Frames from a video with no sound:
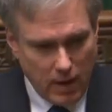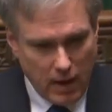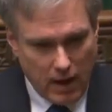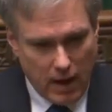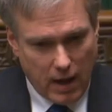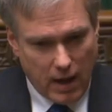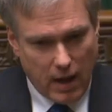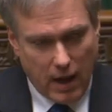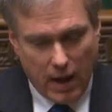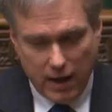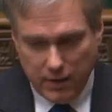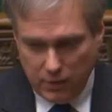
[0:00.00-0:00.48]

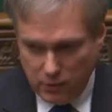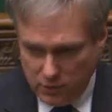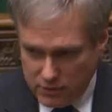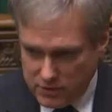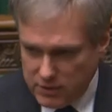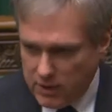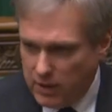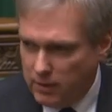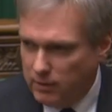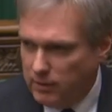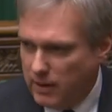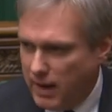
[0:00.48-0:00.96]
I'd
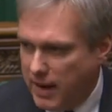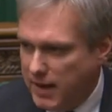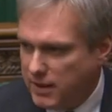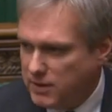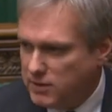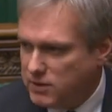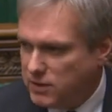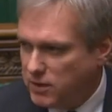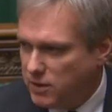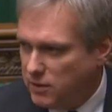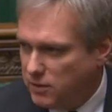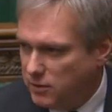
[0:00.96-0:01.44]
also like
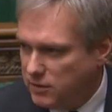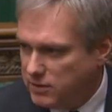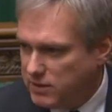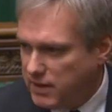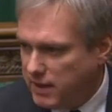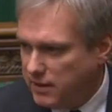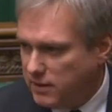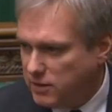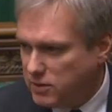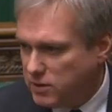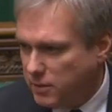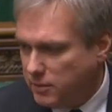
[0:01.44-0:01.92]
to
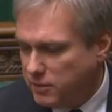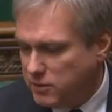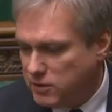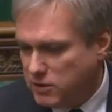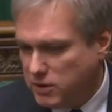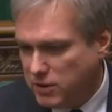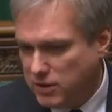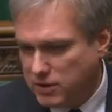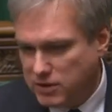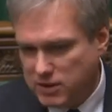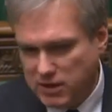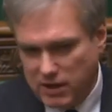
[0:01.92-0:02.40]
take this
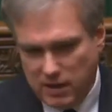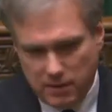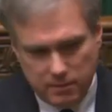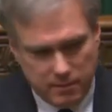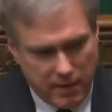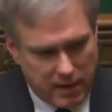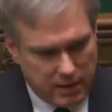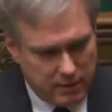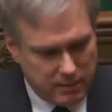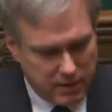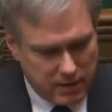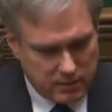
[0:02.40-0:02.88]
opportunity,
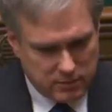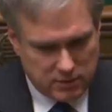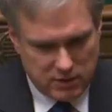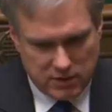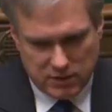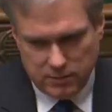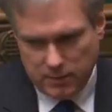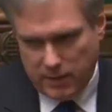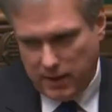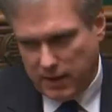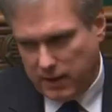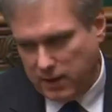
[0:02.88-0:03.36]
Madam Deputy
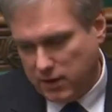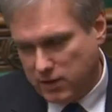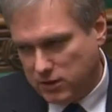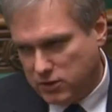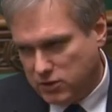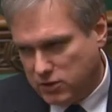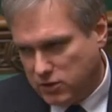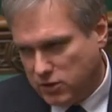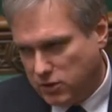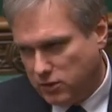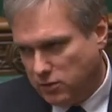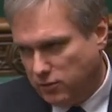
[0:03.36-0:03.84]
Speaker,
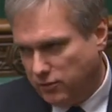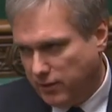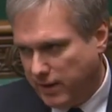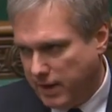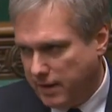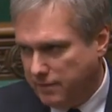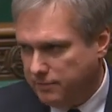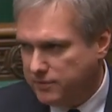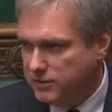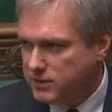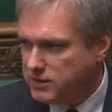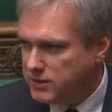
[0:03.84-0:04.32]
to
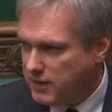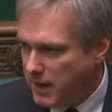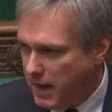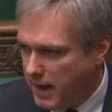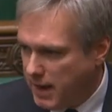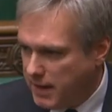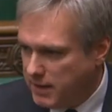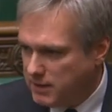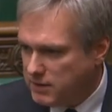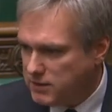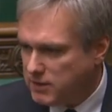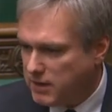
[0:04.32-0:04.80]

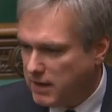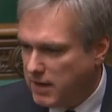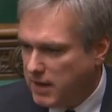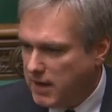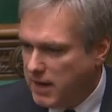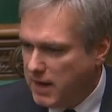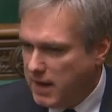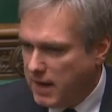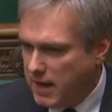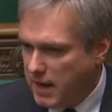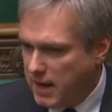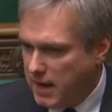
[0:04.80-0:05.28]
re-emphasise
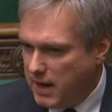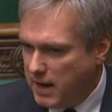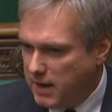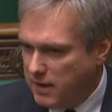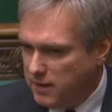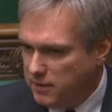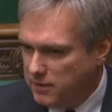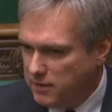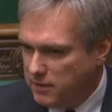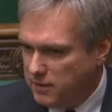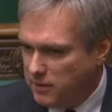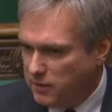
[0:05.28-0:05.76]

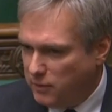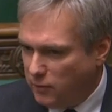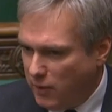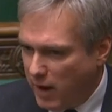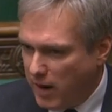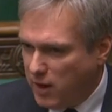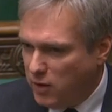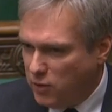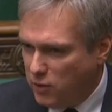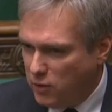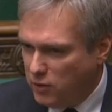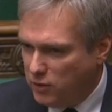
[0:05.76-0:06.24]
that the
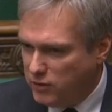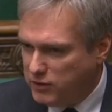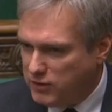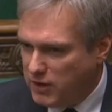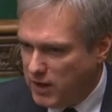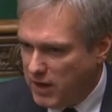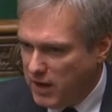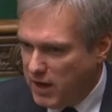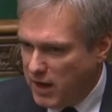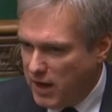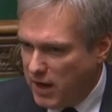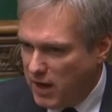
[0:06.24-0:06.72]
record
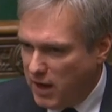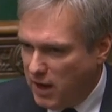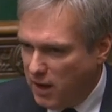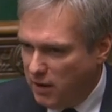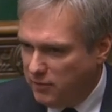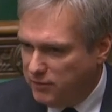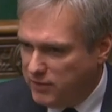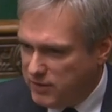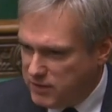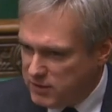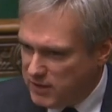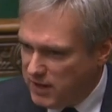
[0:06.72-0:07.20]

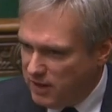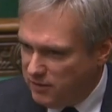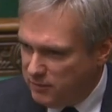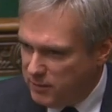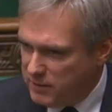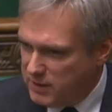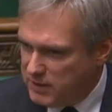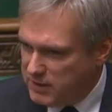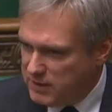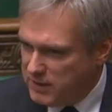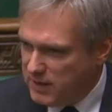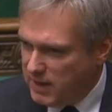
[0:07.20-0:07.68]
of this
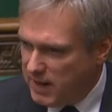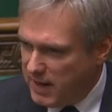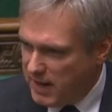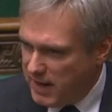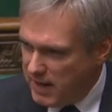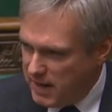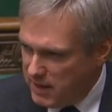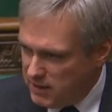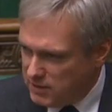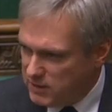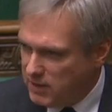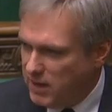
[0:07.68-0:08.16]
government
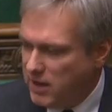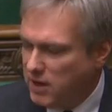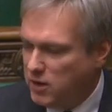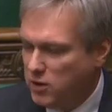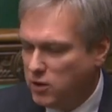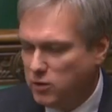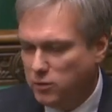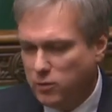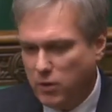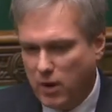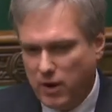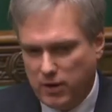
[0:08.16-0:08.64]
is a
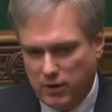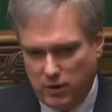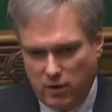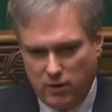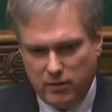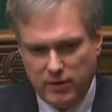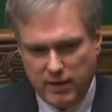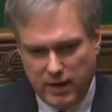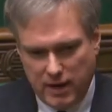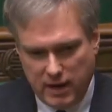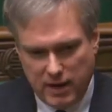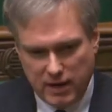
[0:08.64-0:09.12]
good one
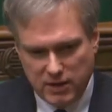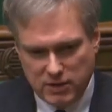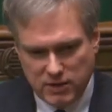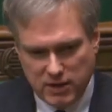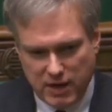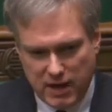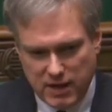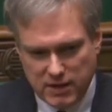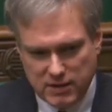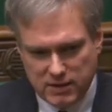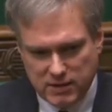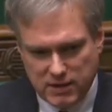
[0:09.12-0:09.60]
on the
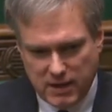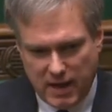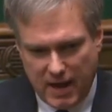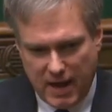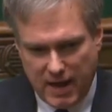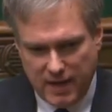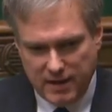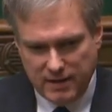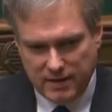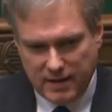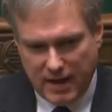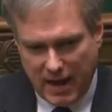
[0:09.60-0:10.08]
NHS
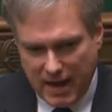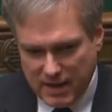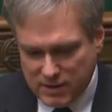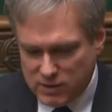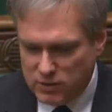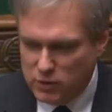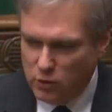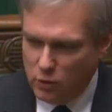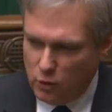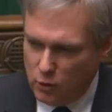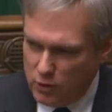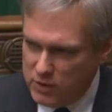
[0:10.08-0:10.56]
and
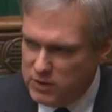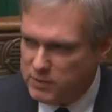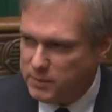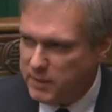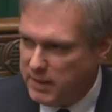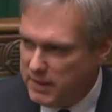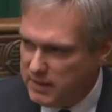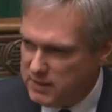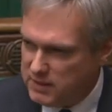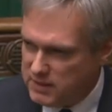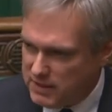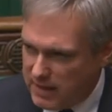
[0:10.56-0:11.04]
hasn't always
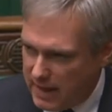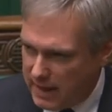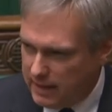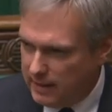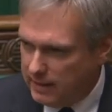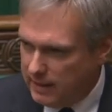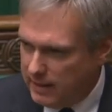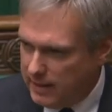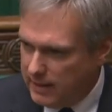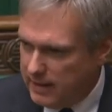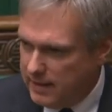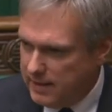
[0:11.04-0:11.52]
been,
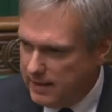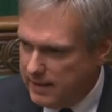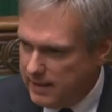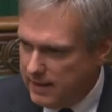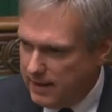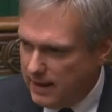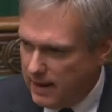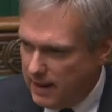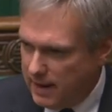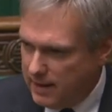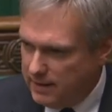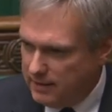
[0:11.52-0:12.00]
sadly,
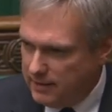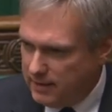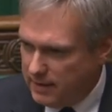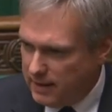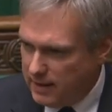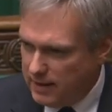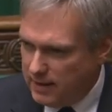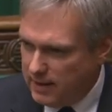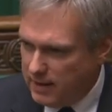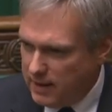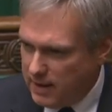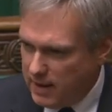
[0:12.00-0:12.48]

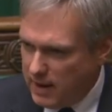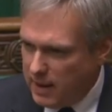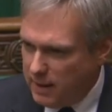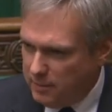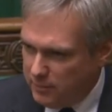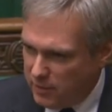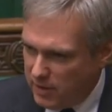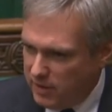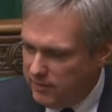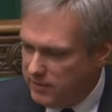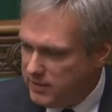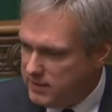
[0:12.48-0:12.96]
under
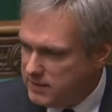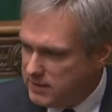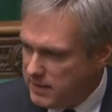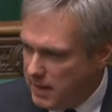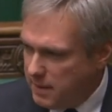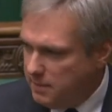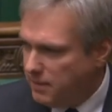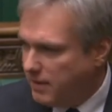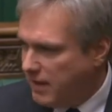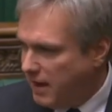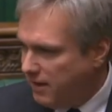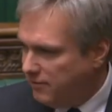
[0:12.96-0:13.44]
previous
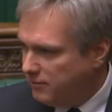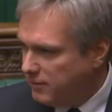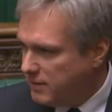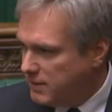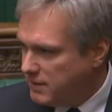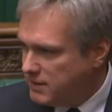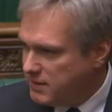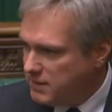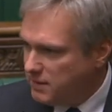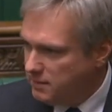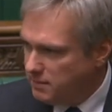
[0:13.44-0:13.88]
Labour governments.